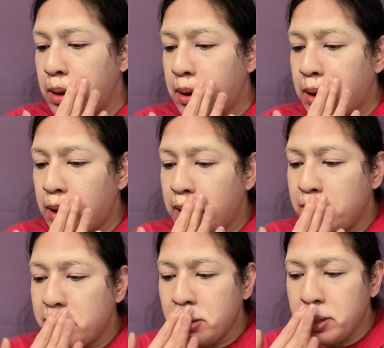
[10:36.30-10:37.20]
And
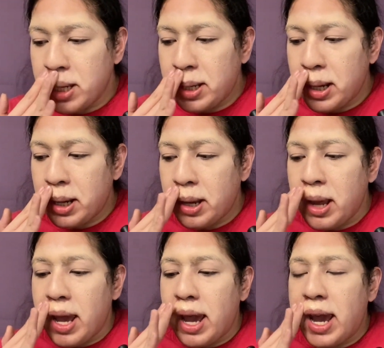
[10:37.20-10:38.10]
so they did,
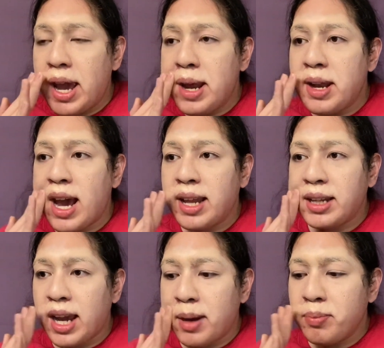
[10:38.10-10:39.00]
and had
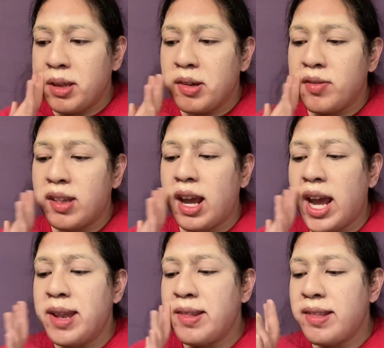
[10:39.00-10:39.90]
captives,
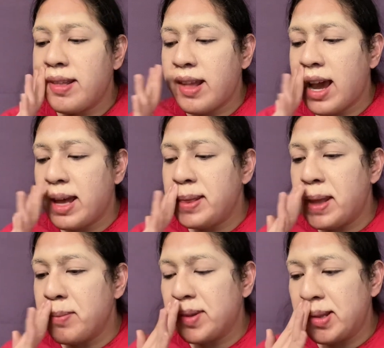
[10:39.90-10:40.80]
and had
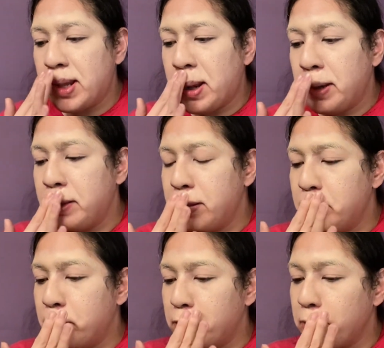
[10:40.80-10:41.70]
them sent to
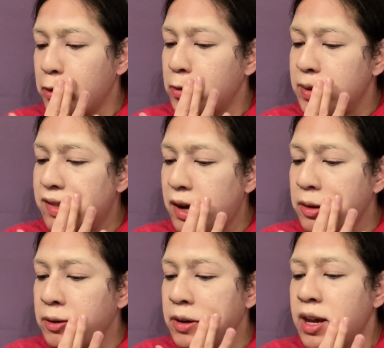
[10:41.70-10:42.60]
Bongbong
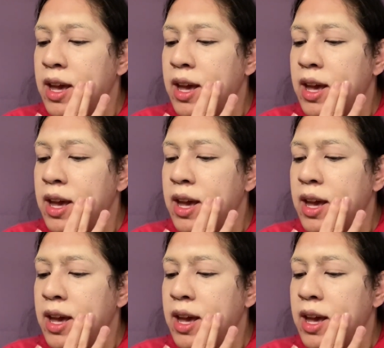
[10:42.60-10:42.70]
Humasanon.